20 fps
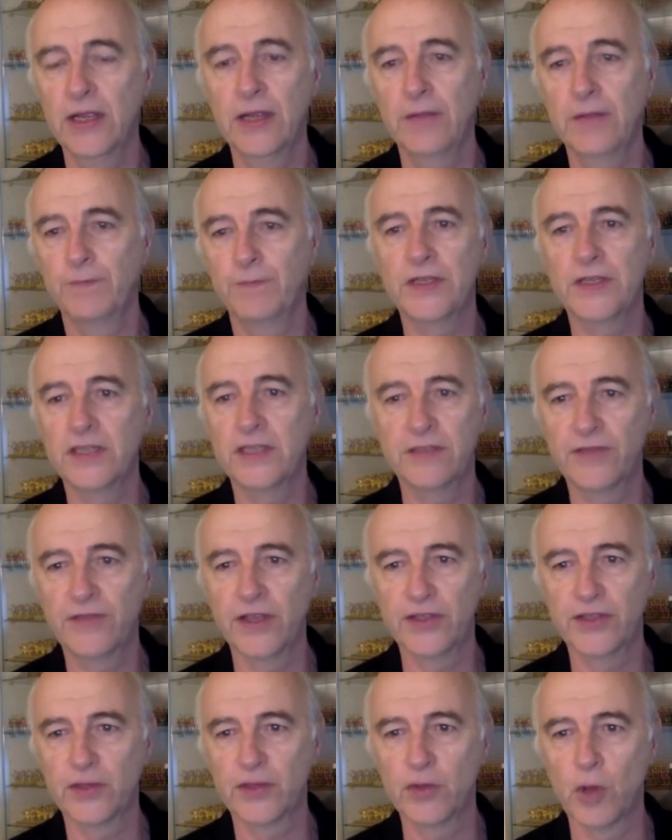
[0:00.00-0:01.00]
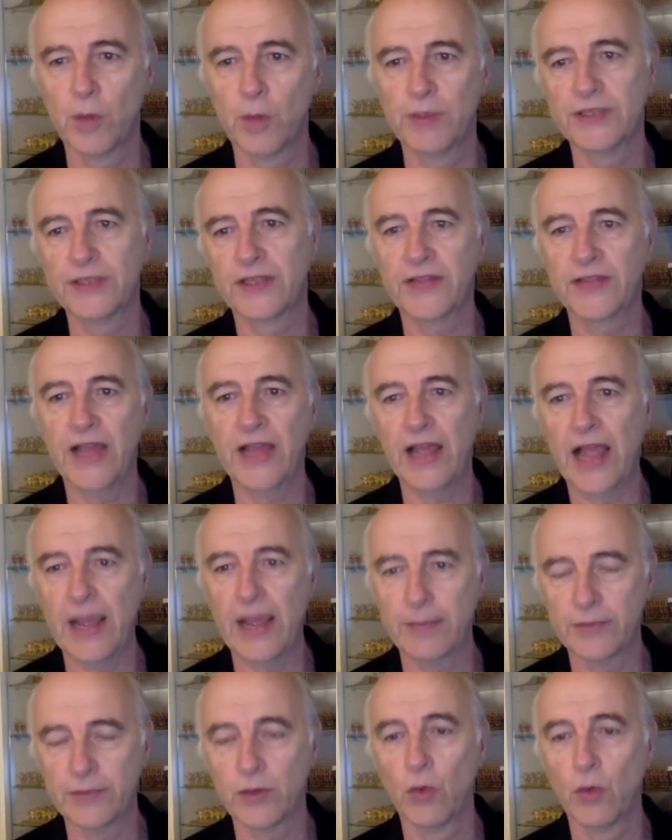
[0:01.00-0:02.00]
this is First St Albans and that
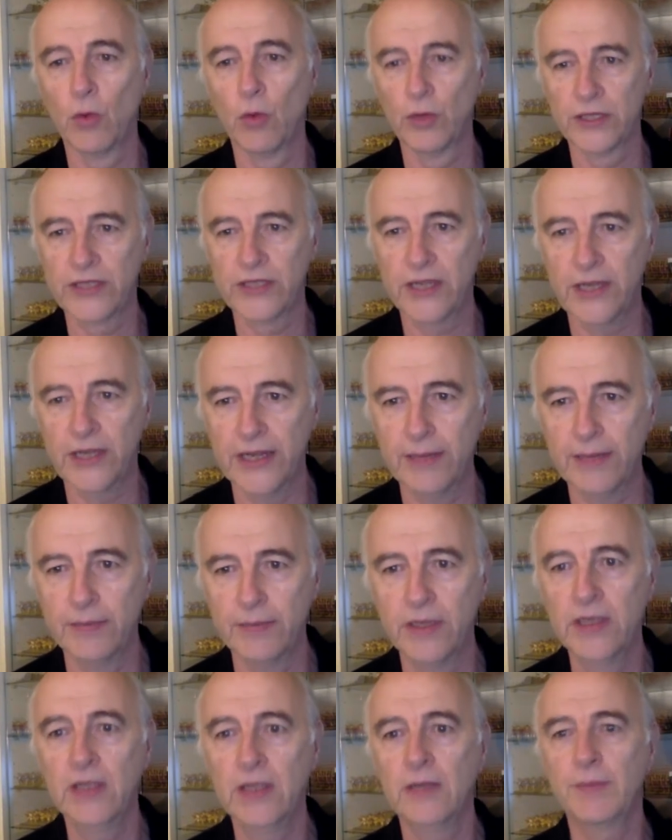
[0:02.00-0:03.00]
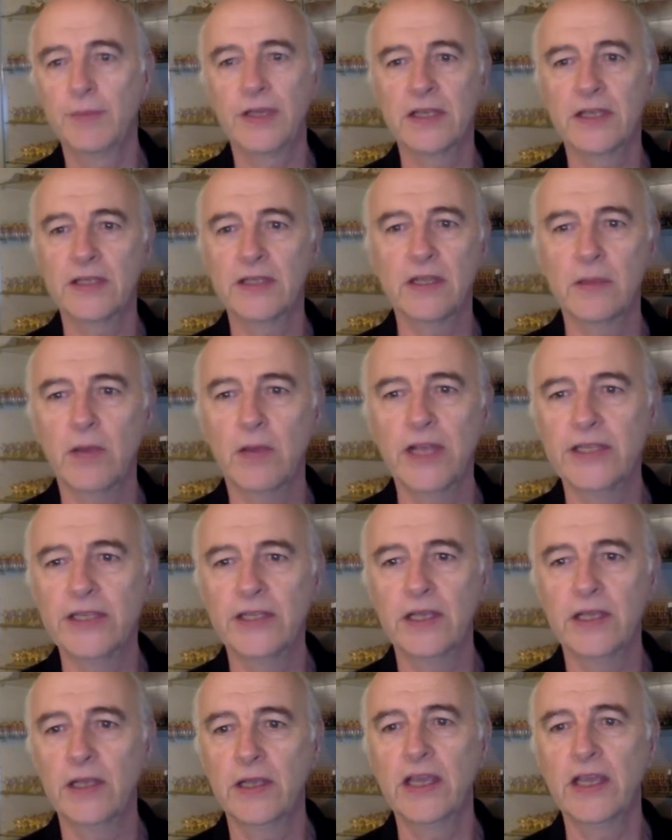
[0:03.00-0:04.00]
happened all the time, because
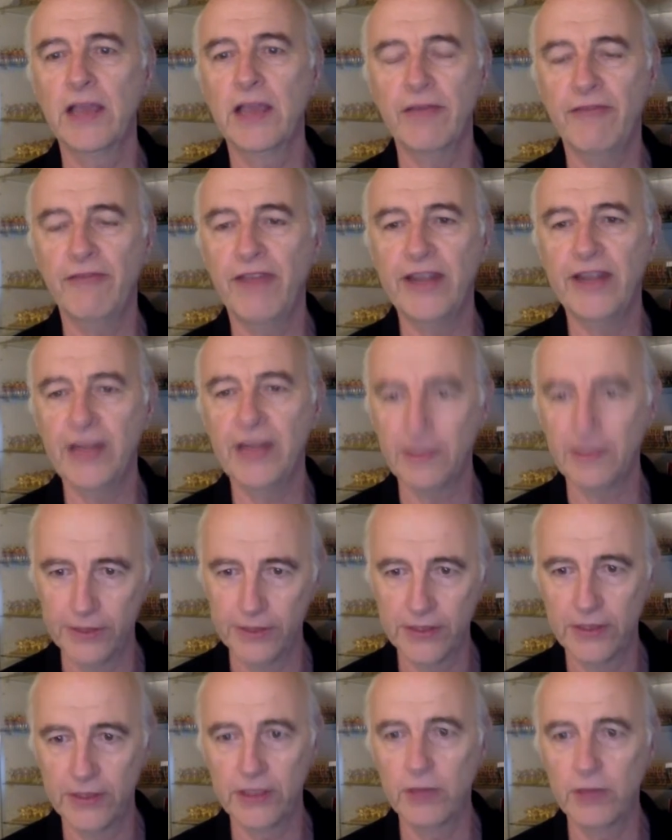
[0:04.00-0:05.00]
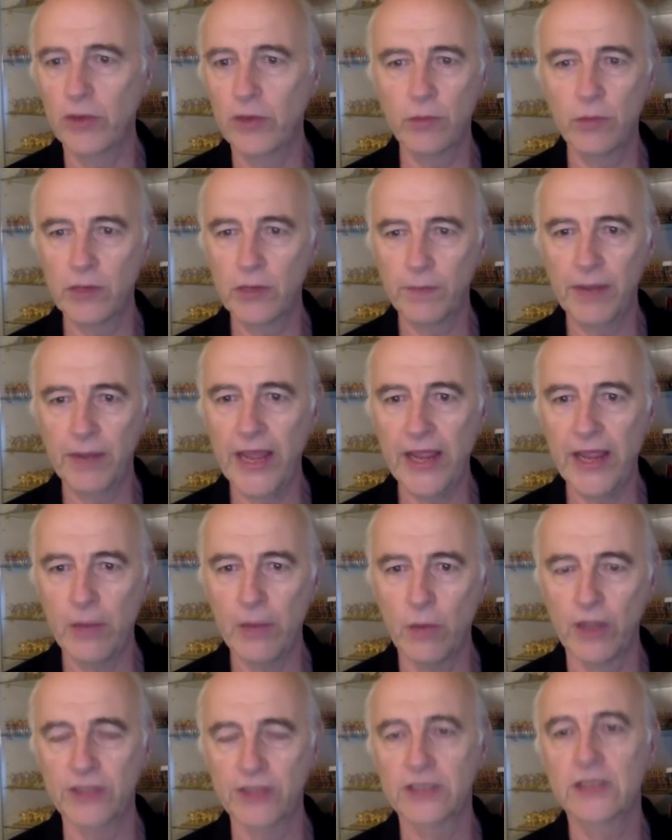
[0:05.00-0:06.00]
otherwise you get fed up. You only want to play it
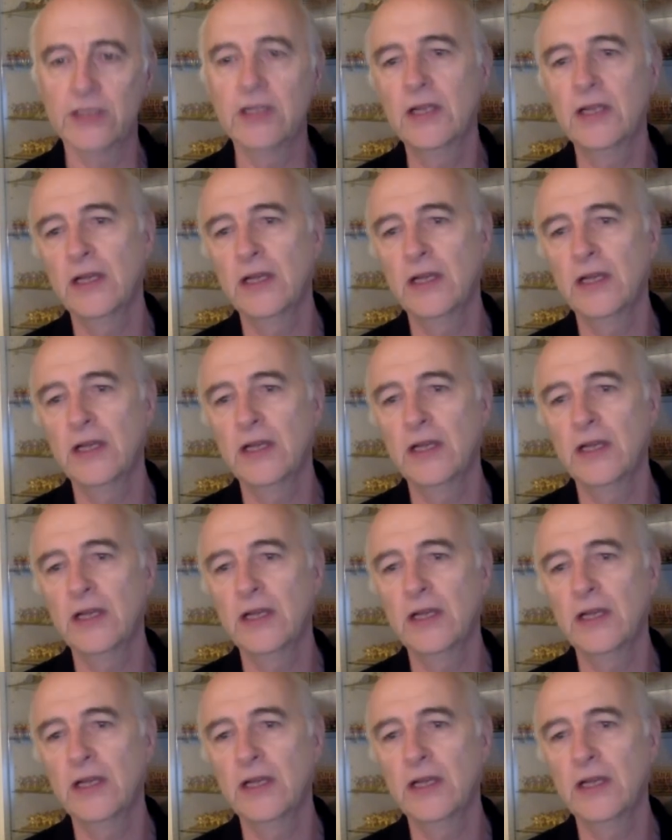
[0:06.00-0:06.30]
once.